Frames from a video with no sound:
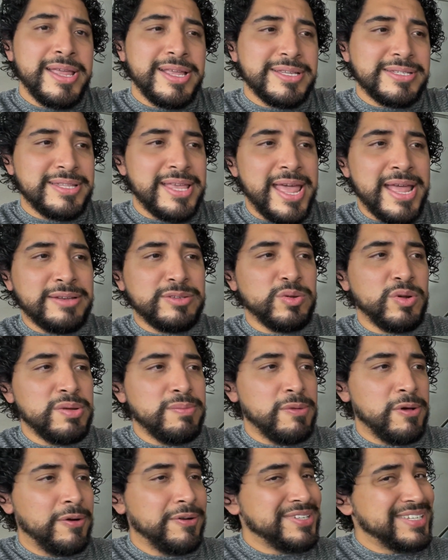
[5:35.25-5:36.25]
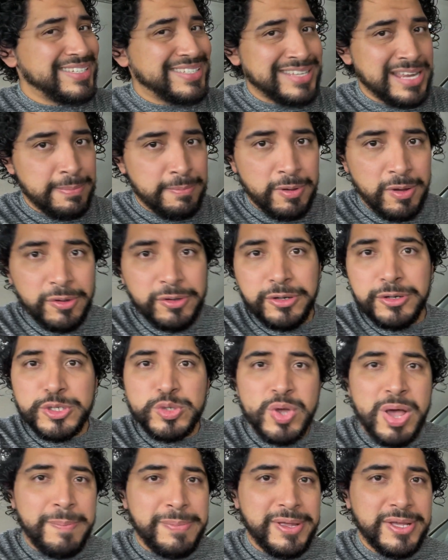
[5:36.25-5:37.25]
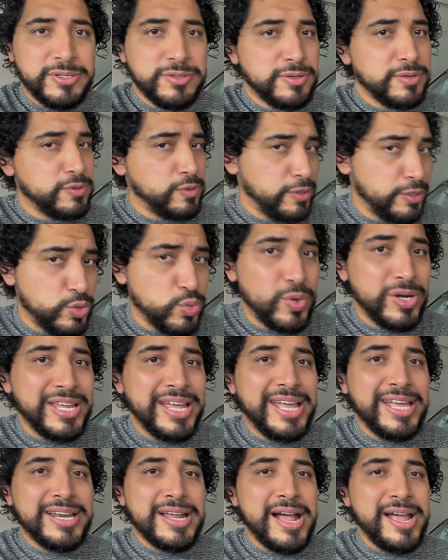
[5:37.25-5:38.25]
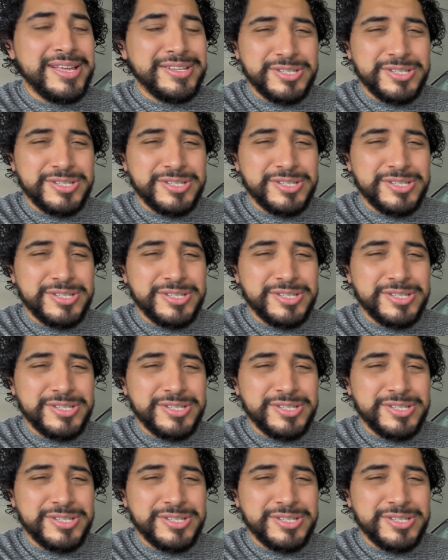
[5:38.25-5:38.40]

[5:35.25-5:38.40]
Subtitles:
Because the N20 motor is the same motor you're swapping into a 328i.